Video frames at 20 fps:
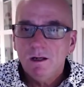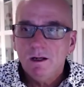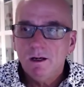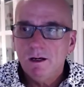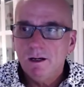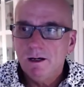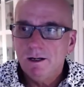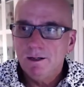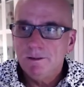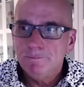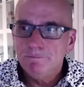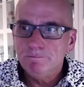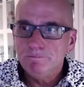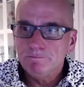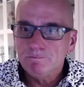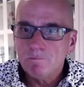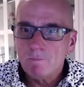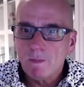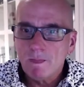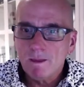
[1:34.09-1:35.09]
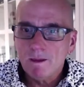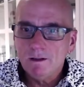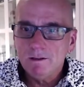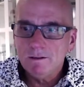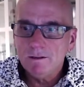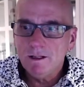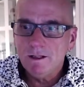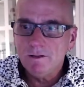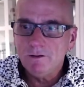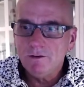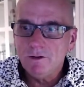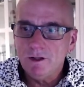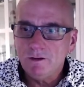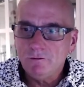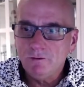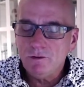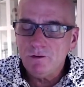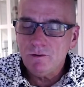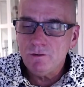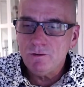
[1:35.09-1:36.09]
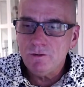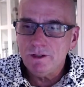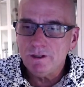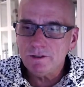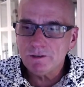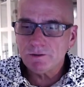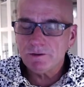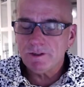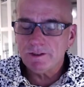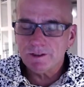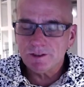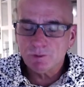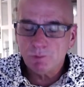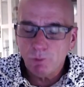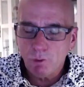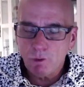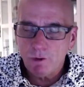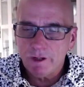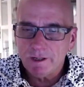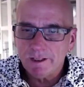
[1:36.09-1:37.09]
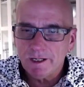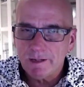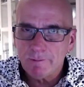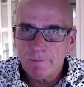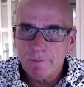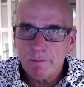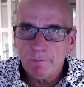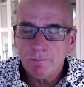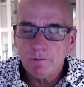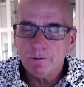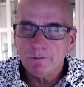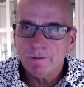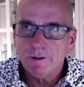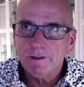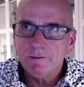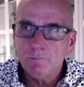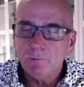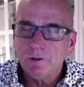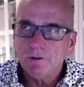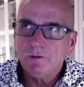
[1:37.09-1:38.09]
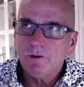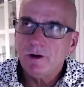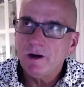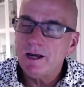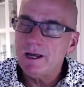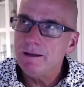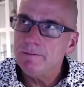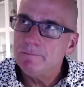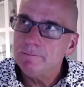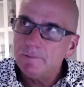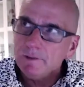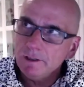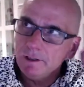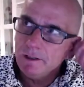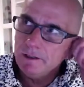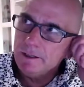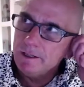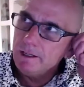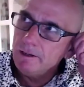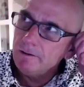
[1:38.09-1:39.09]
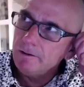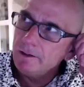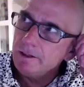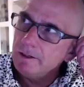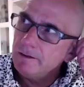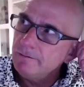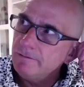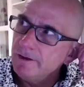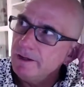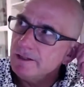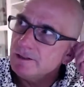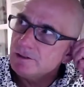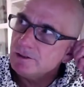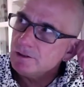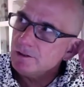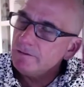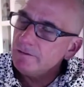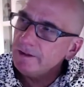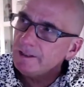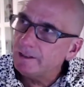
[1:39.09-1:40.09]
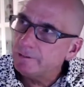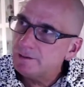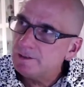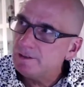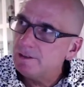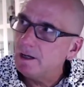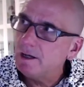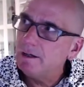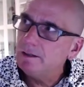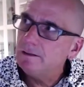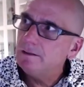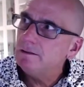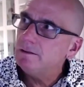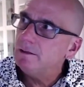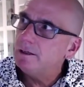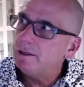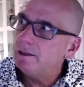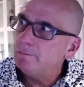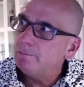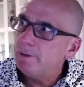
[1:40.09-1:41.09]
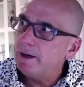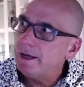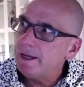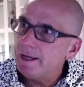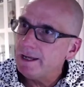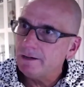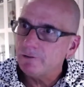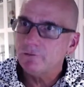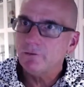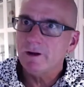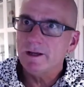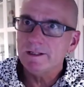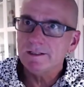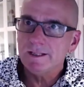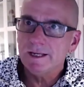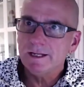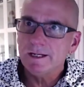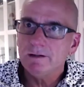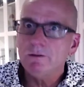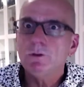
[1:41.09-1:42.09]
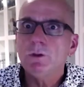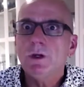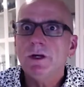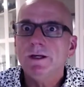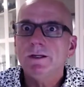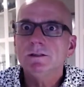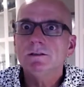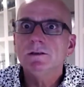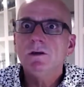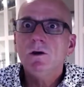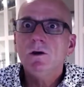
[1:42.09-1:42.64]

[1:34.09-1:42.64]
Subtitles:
To illustrate this point, I remember one time hearing of a survey that was done by Air Transat Airlines,